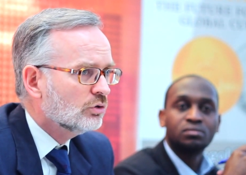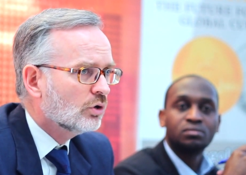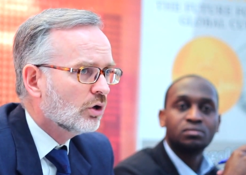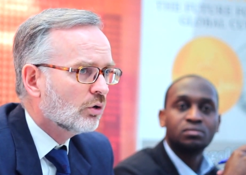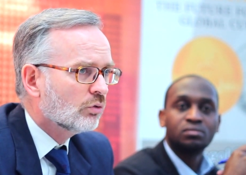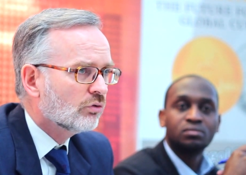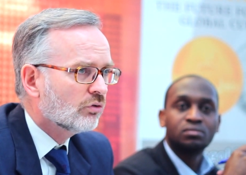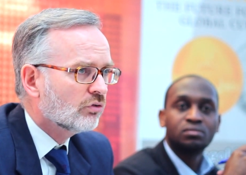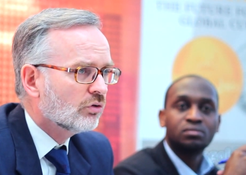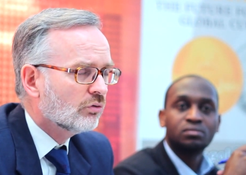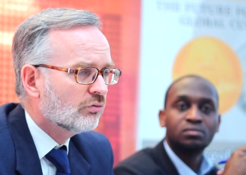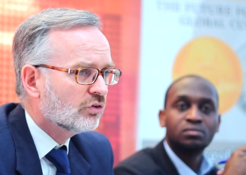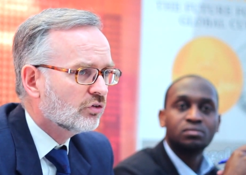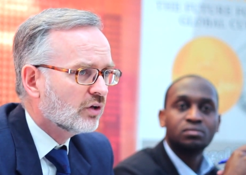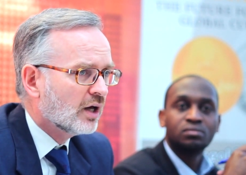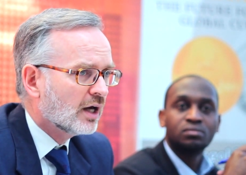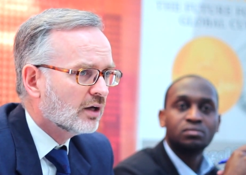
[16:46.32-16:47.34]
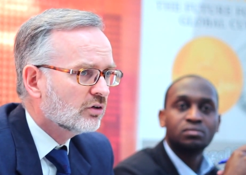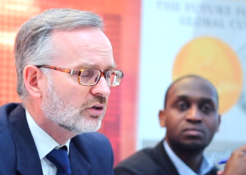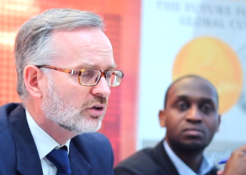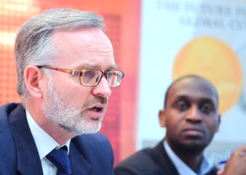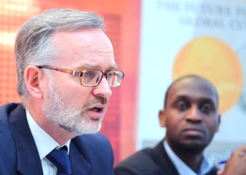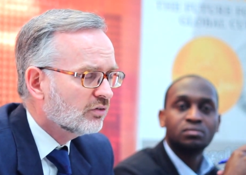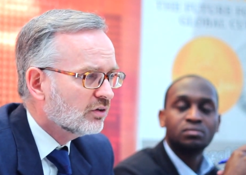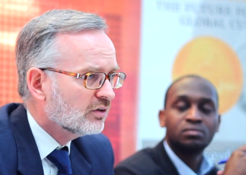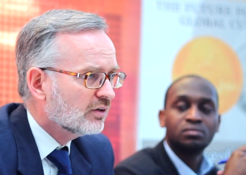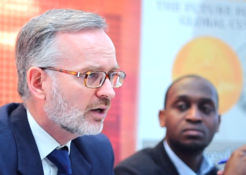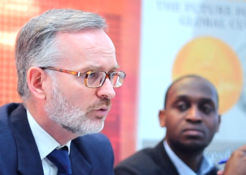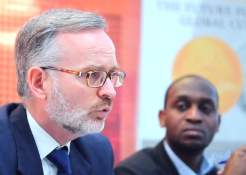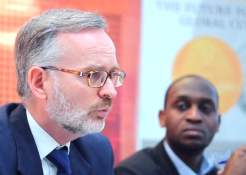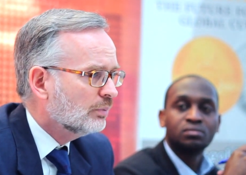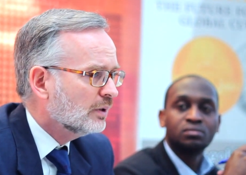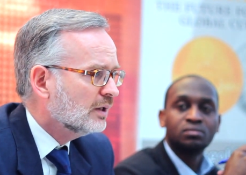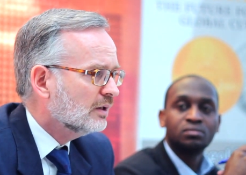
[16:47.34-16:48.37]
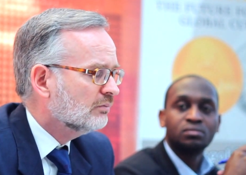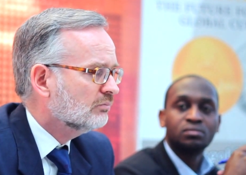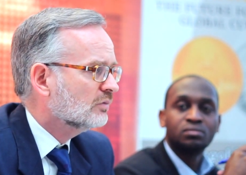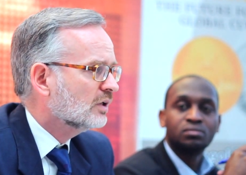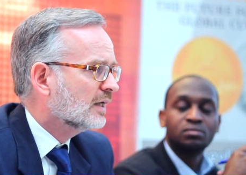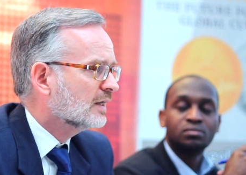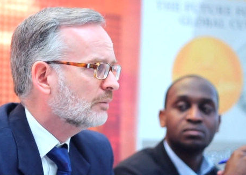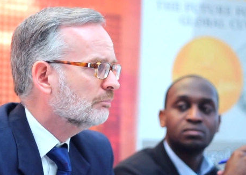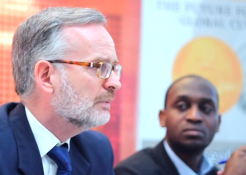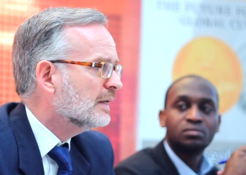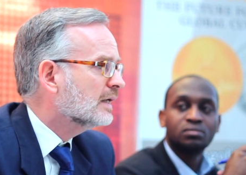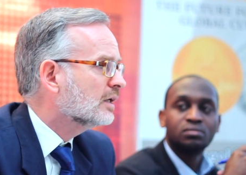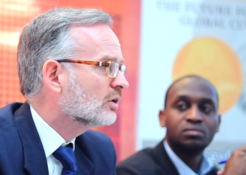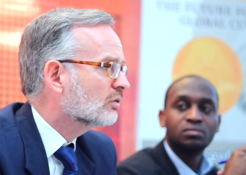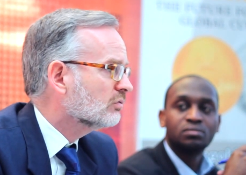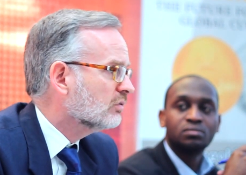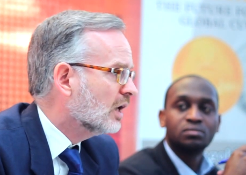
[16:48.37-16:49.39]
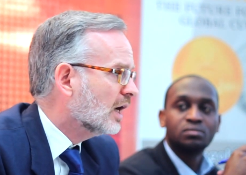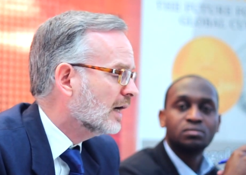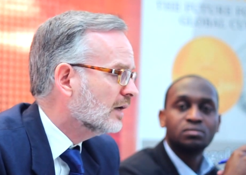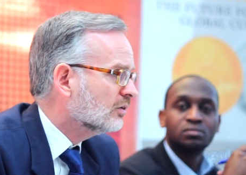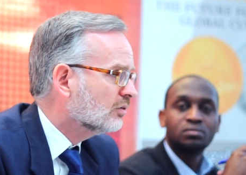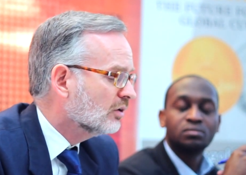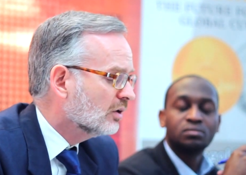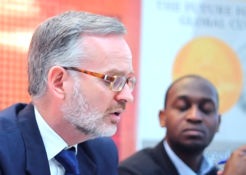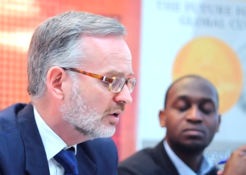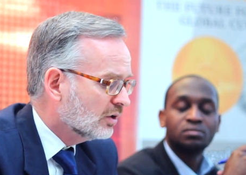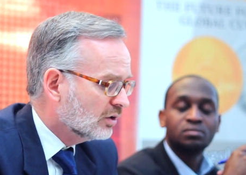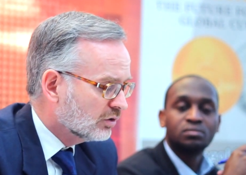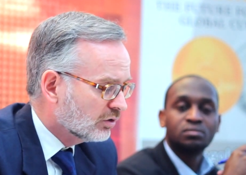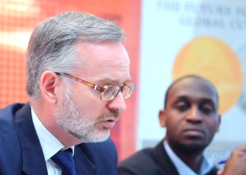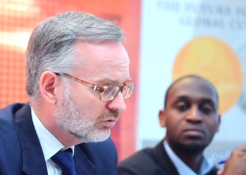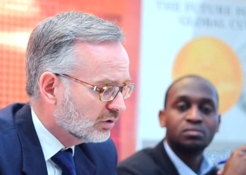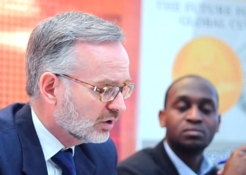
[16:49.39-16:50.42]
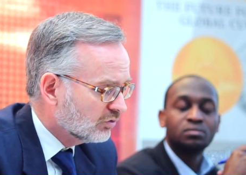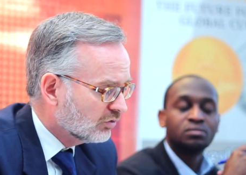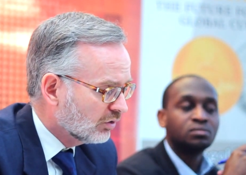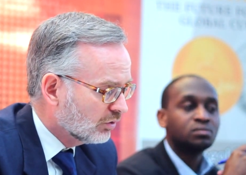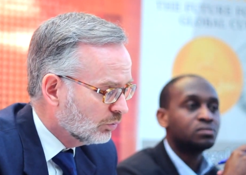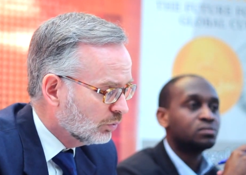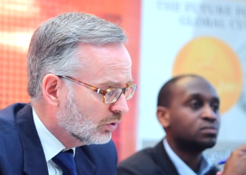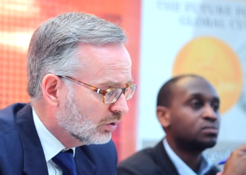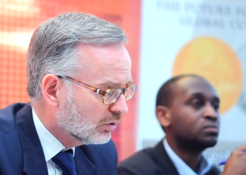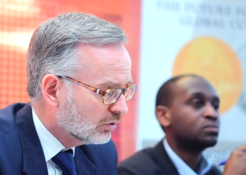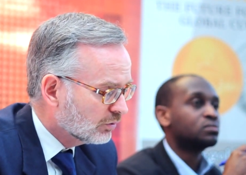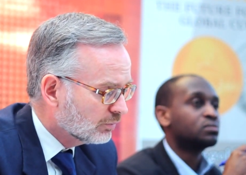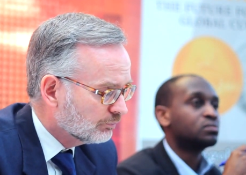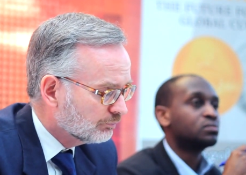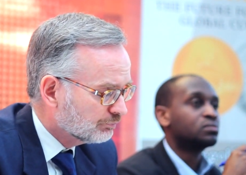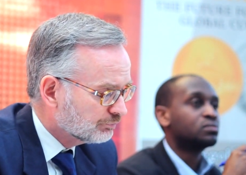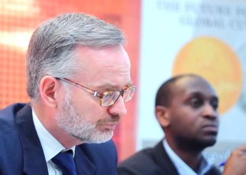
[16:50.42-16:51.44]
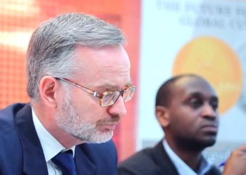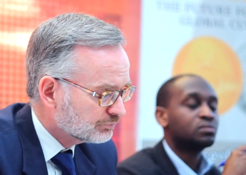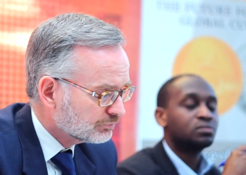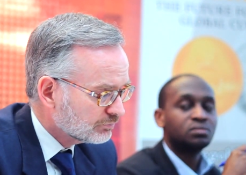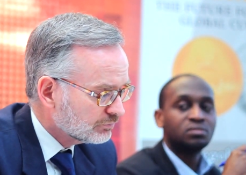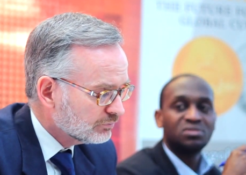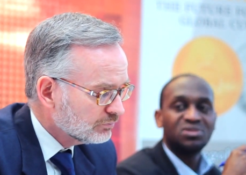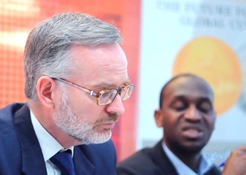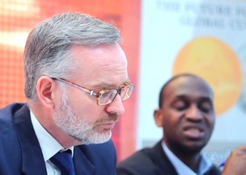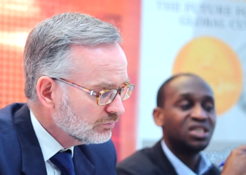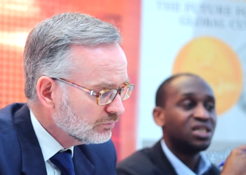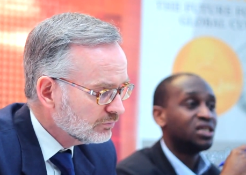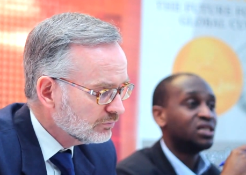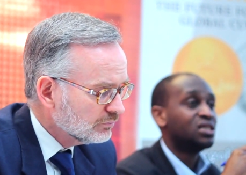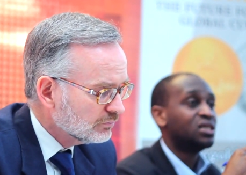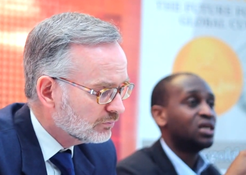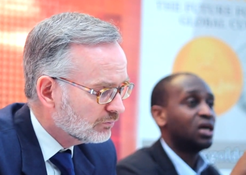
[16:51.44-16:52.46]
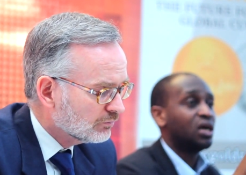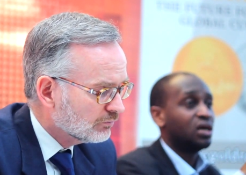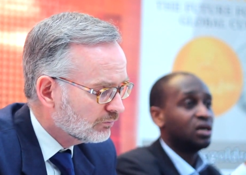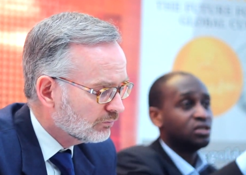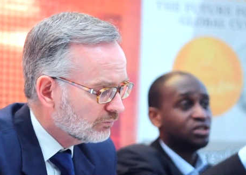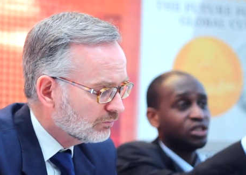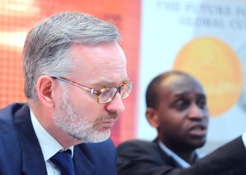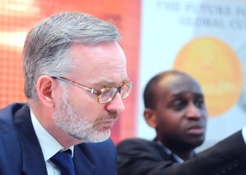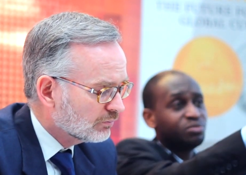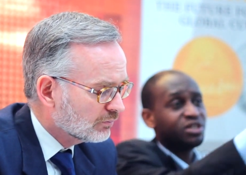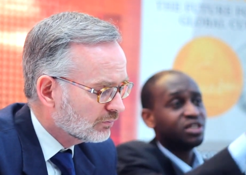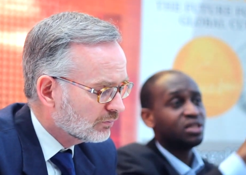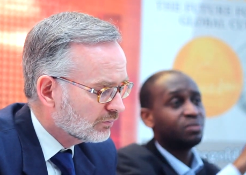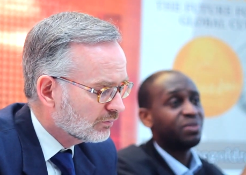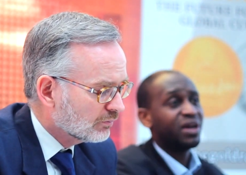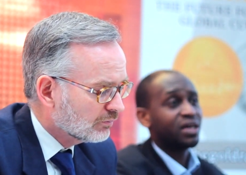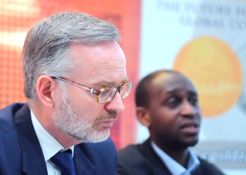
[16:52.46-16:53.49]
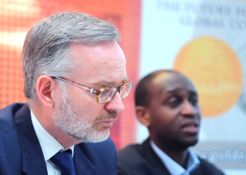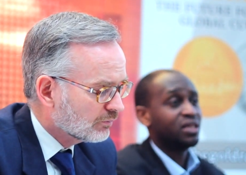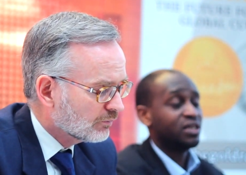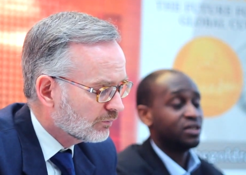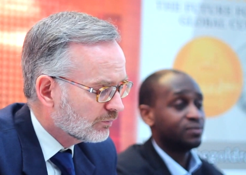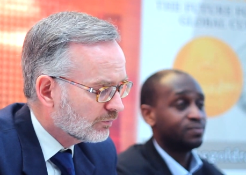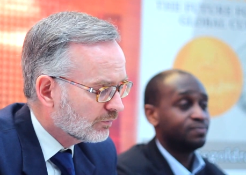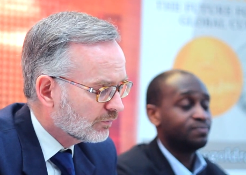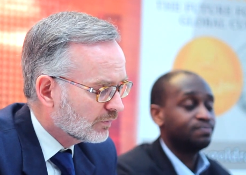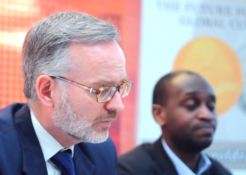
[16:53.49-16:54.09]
Speaker 1: a, new gold and silver standard. And I think that will be like a beacon of light to the rest of the world.
Speaker 2: Okay. Uh, gentleman at the back there.